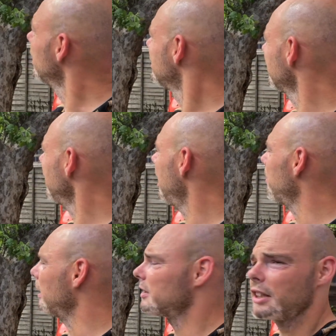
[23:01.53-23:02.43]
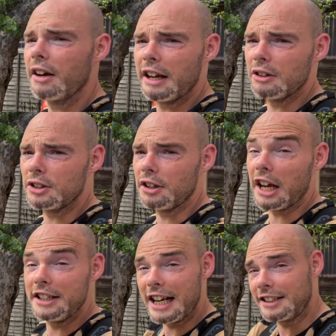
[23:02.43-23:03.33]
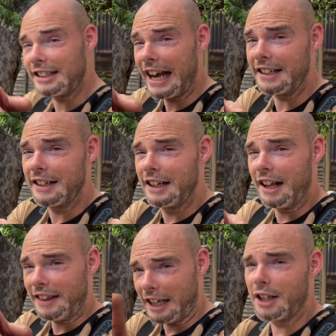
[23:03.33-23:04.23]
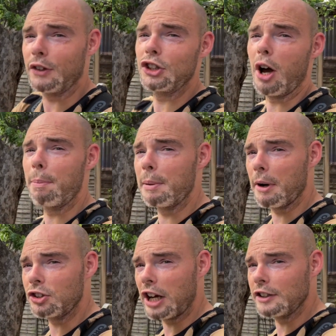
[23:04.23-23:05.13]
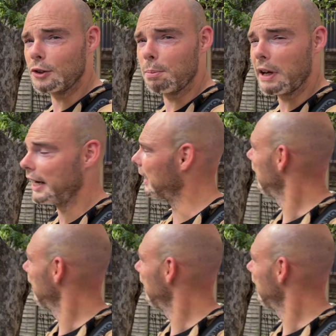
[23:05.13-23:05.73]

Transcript: least not that amount, so that was good. And yes, Dad, thank you for sharpening my chainsaw blade.